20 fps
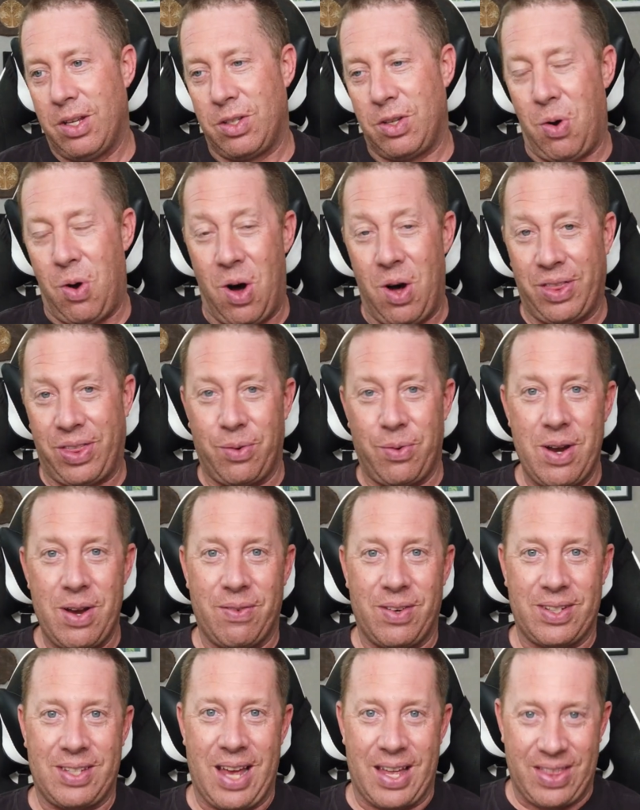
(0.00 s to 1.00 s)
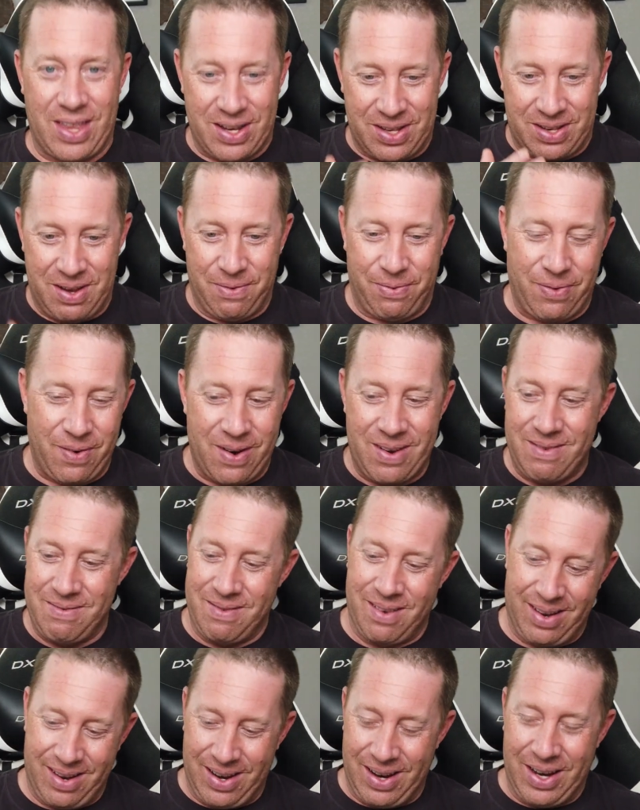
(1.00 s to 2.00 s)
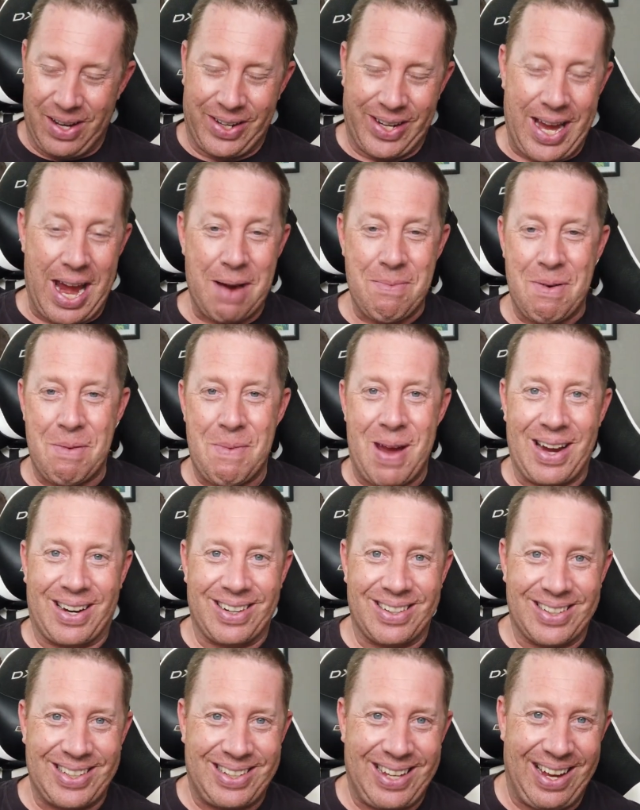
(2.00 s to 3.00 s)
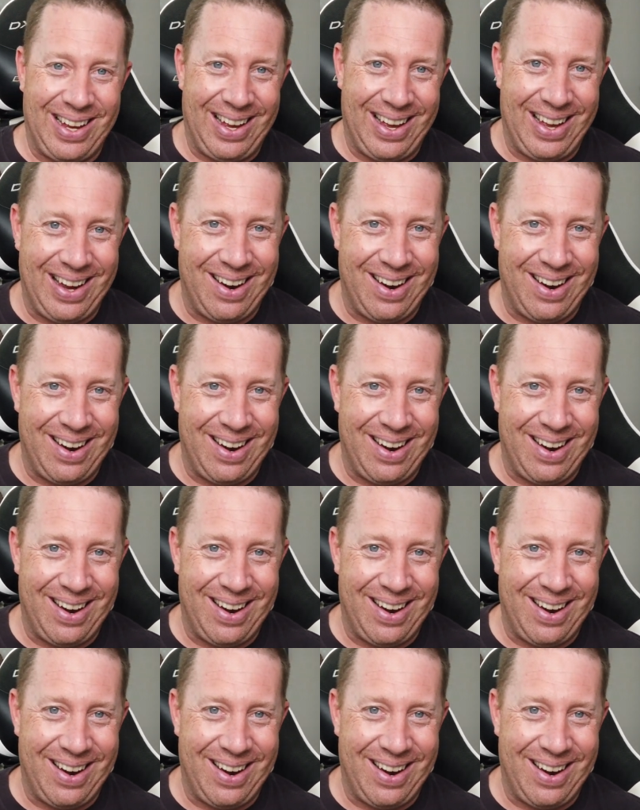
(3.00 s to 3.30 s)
So all three of us had the different camera makers,